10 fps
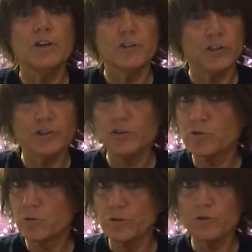
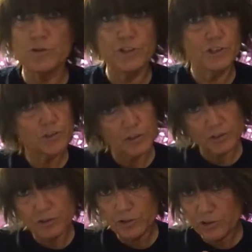Genesis 1:14
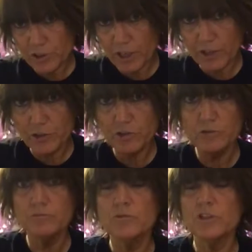sets the
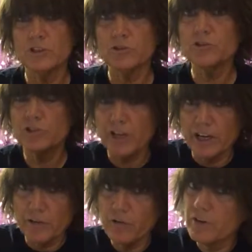stage to
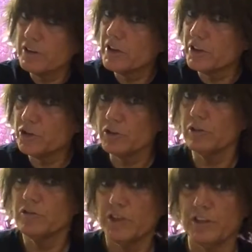understand the foundation
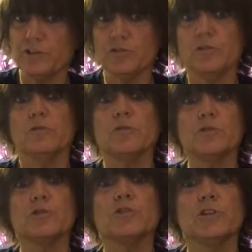of days
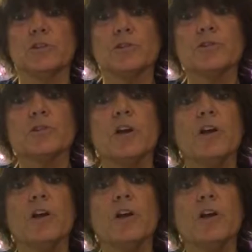versus years.